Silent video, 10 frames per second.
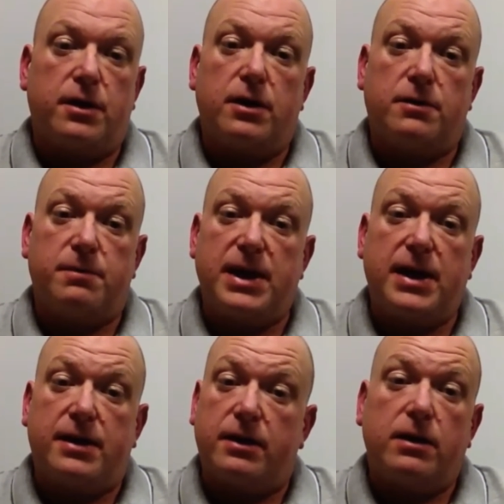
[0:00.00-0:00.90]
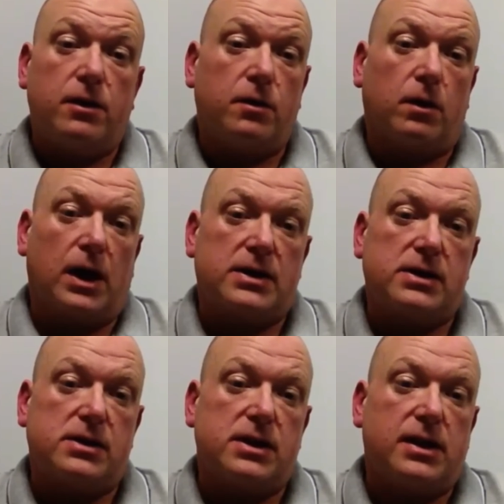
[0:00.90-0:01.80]
had made an all
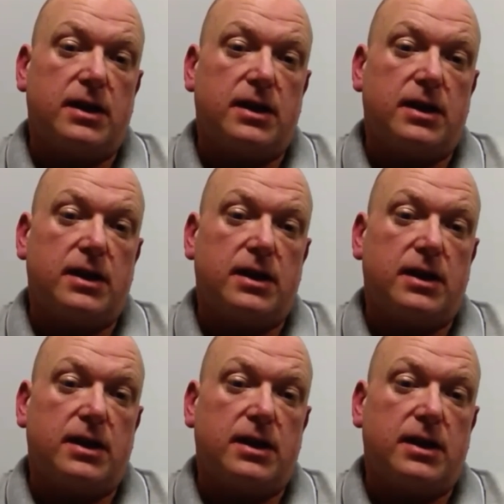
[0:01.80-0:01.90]
licence needed